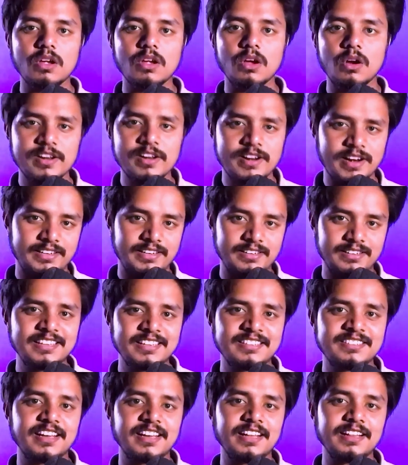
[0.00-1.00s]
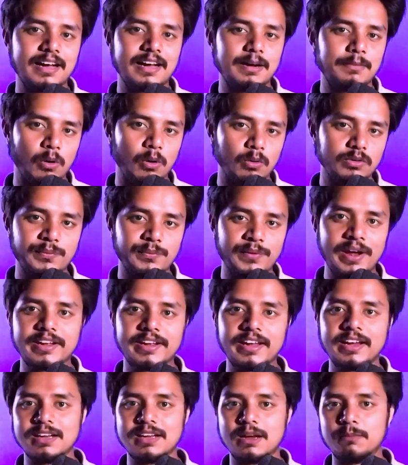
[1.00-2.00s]
Alright, let's talk about
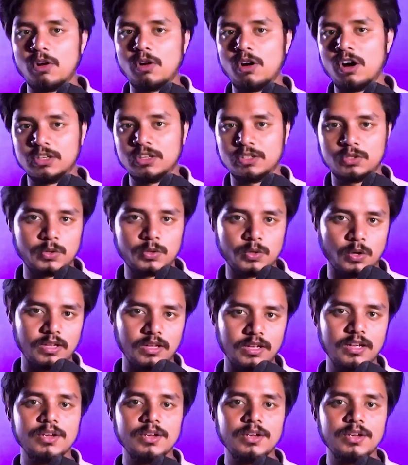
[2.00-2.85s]
ranking on Google.